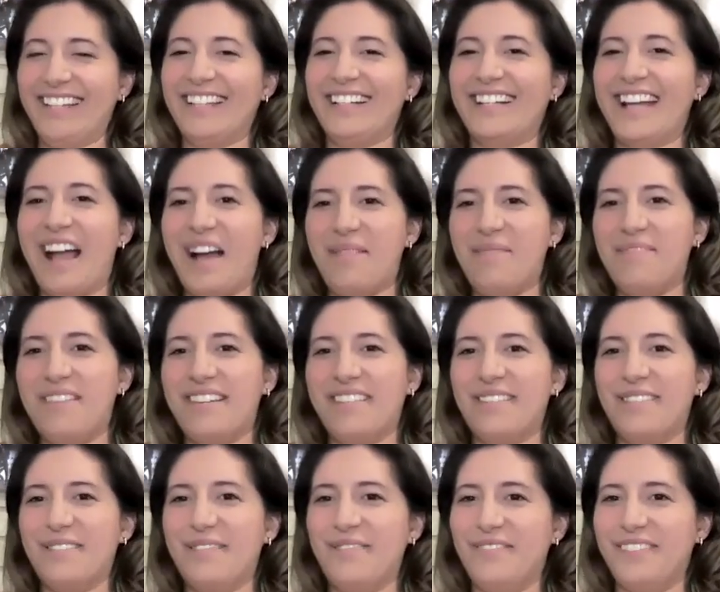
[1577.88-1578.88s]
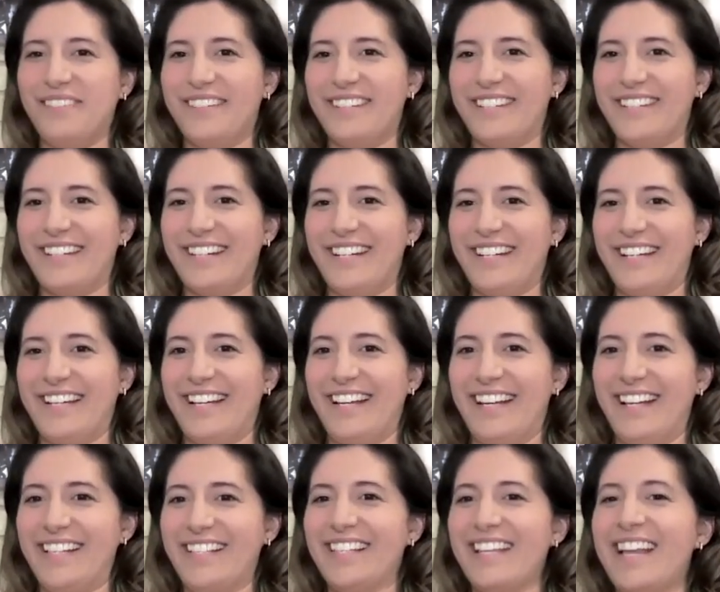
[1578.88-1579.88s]
Look how beautiful she
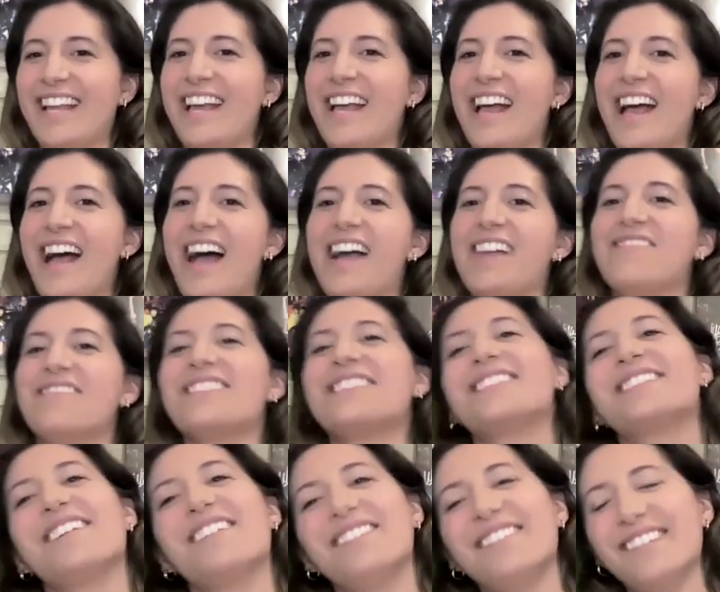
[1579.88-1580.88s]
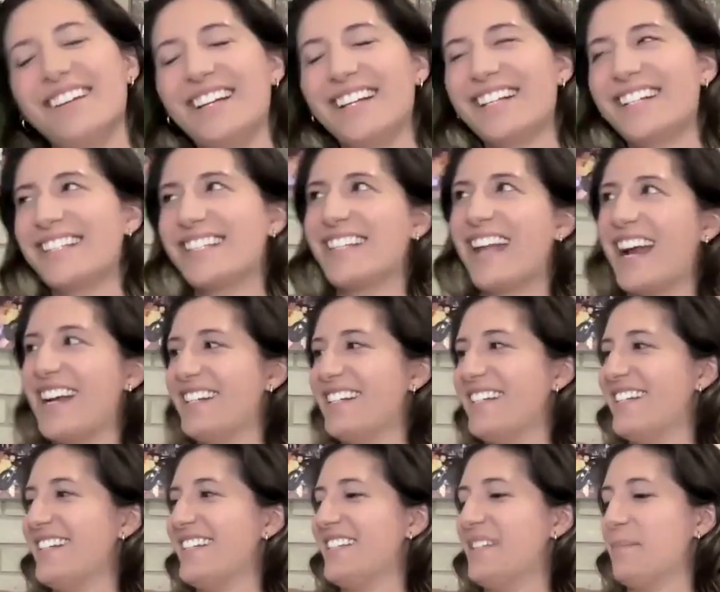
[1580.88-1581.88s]
is. I'm so
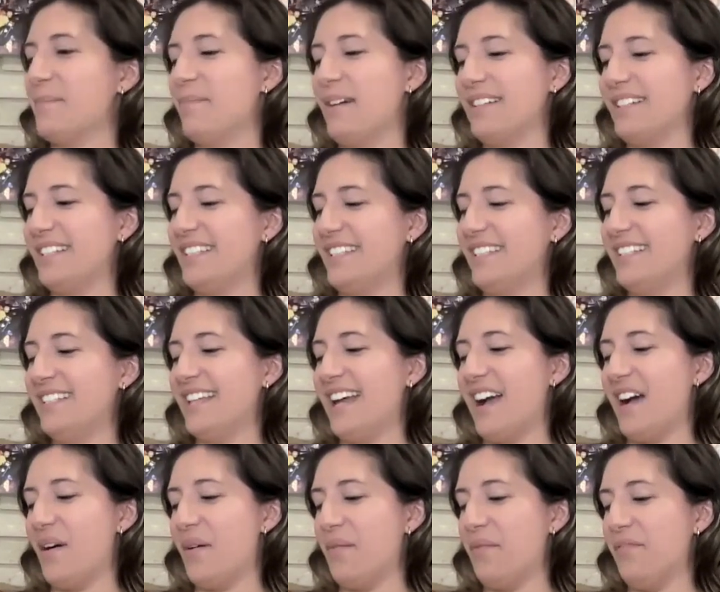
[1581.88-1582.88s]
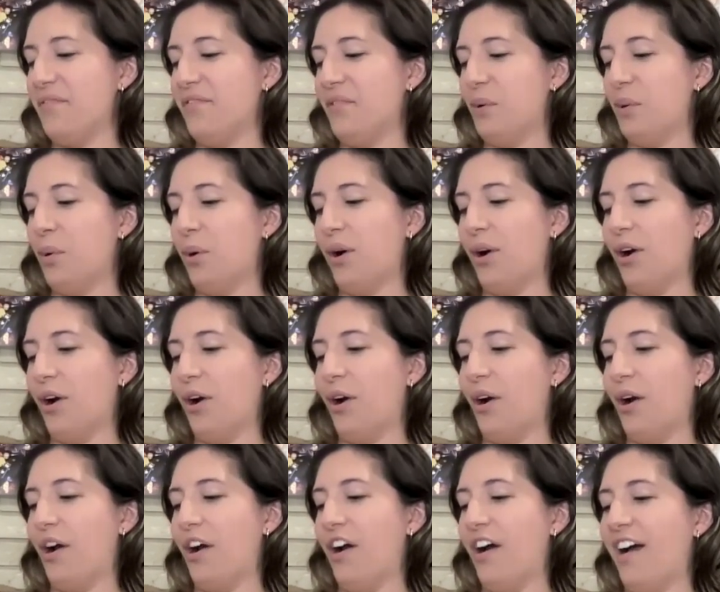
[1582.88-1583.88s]
excited to bust this out
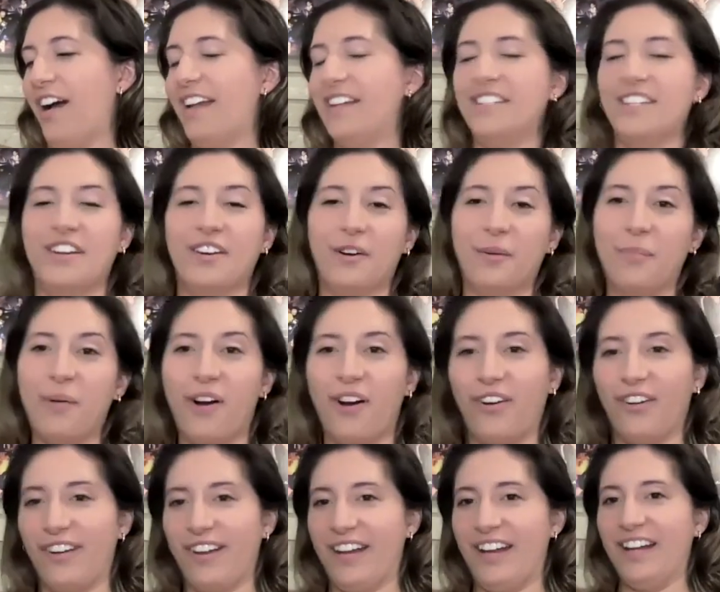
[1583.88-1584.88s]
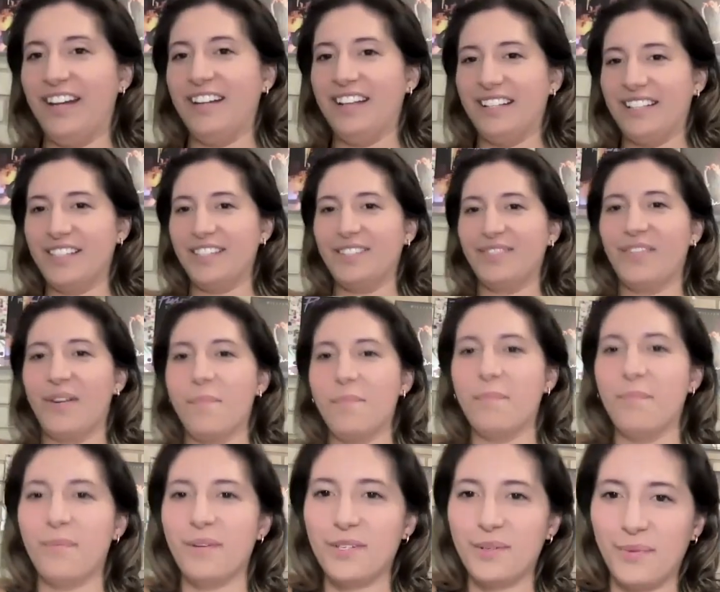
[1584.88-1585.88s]
for a dinner party. This is
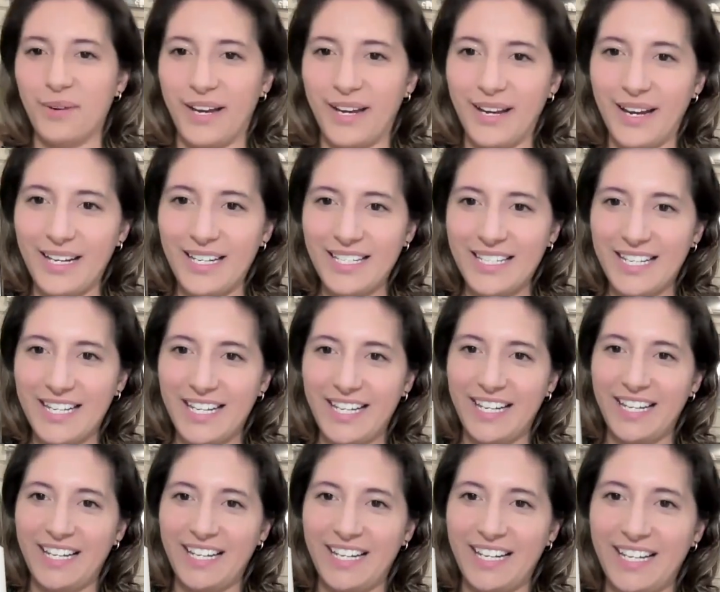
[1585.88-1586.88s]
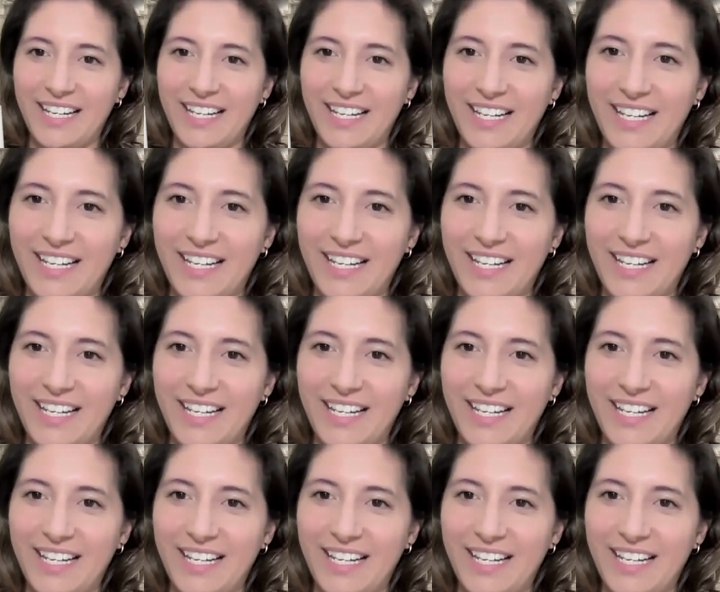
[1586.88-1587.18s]
from 2019,